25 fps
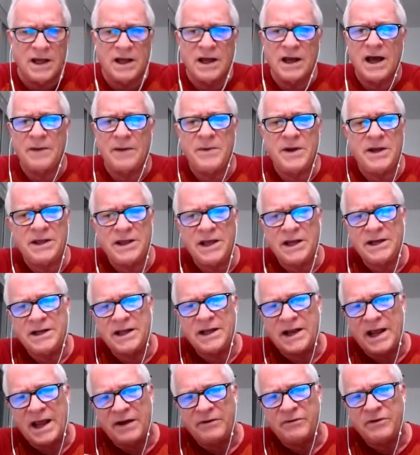I mean, they
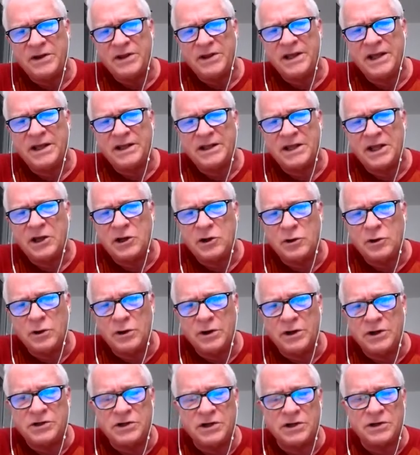did everything they
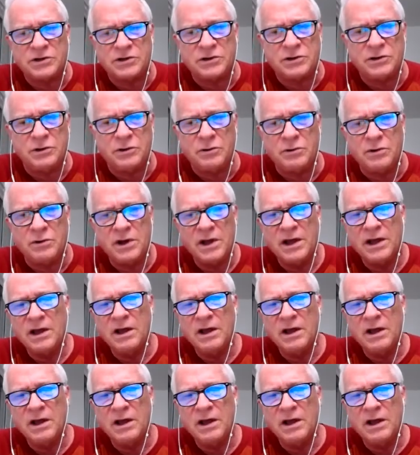could just to